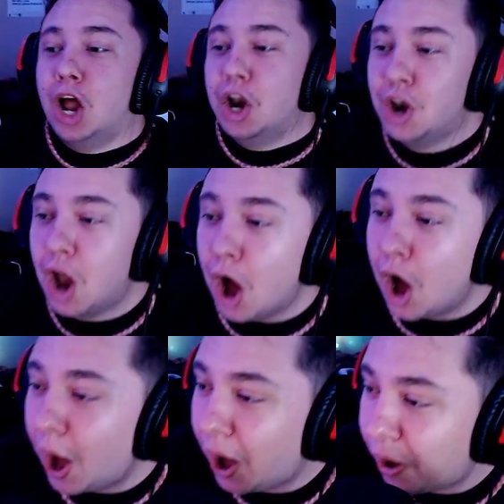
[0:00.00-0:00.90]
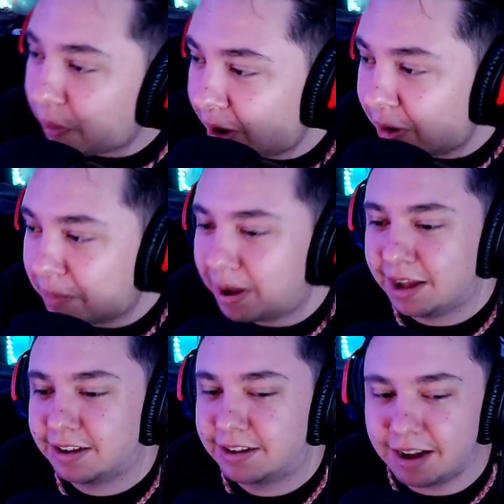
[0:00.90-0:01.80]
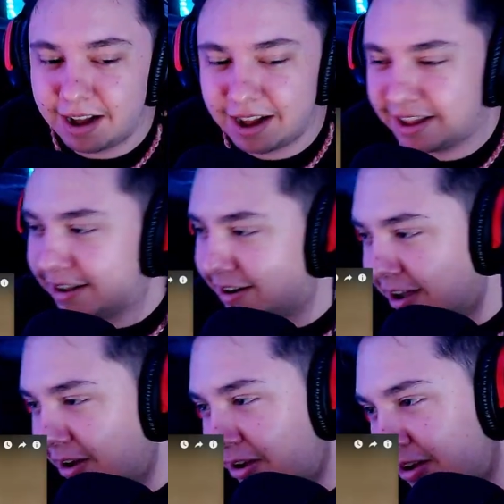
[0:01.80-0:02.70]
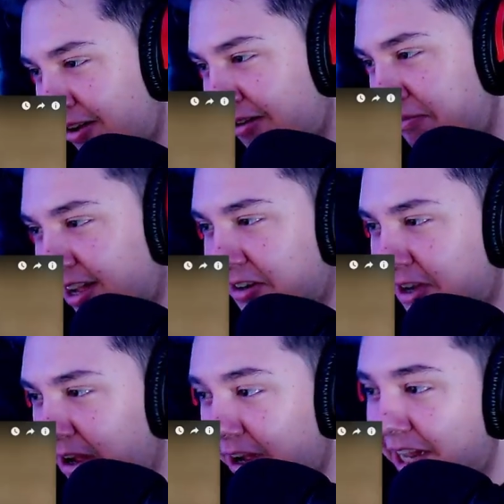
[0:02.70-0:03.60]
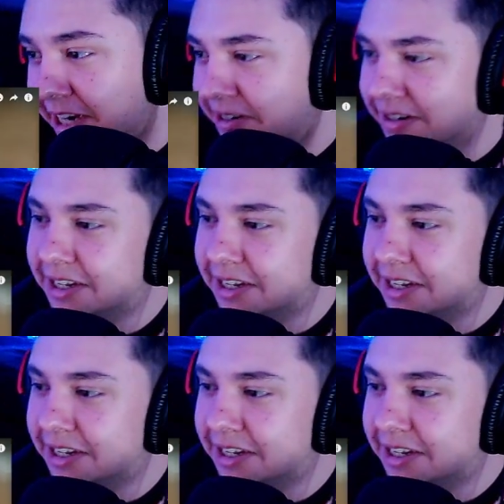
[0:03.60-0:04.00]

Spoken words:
No! Oh my god! Oh my god!